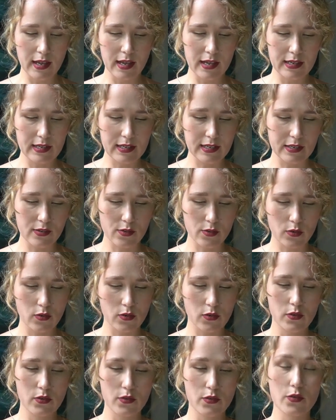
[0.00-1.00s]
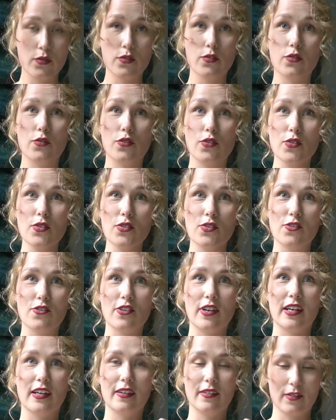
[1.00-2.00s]
a little
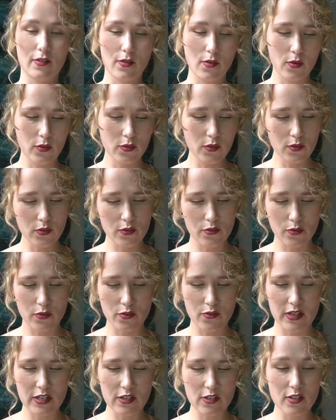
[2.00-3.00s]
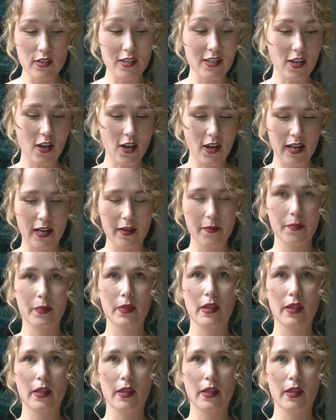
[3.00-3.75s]
drawstring, or not a drawstring, just a tie